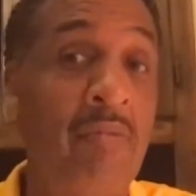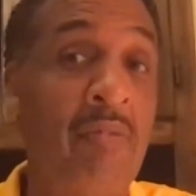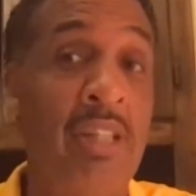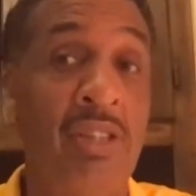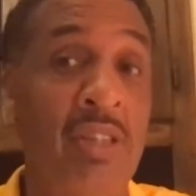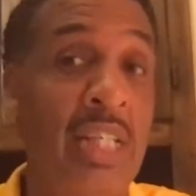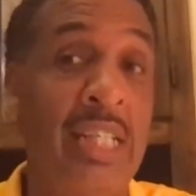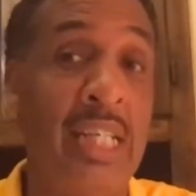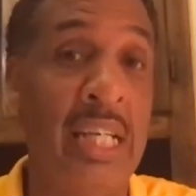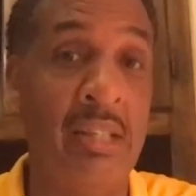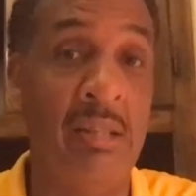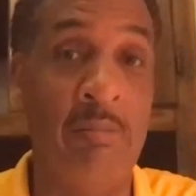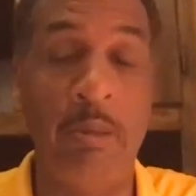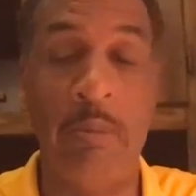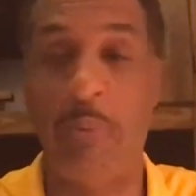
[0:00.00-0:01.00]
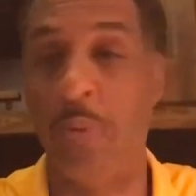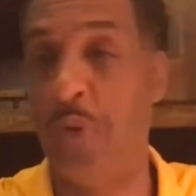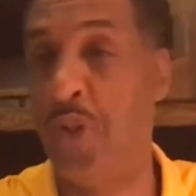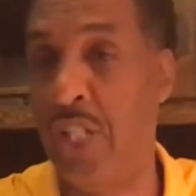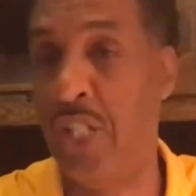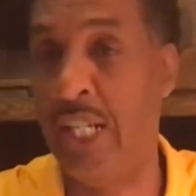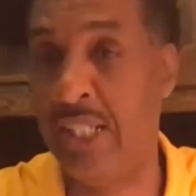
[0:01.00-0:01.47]
salvation that kingdom people
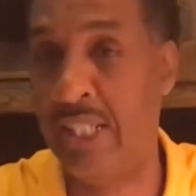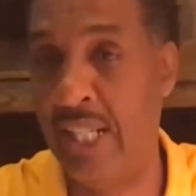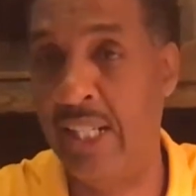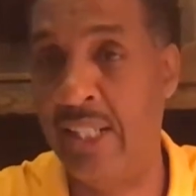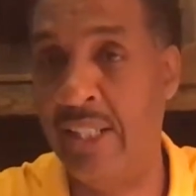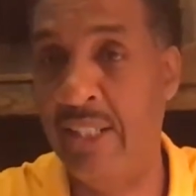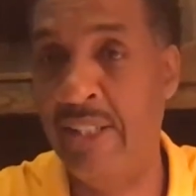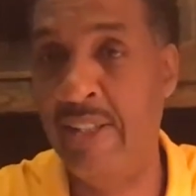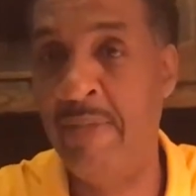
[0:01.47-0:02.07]
reject that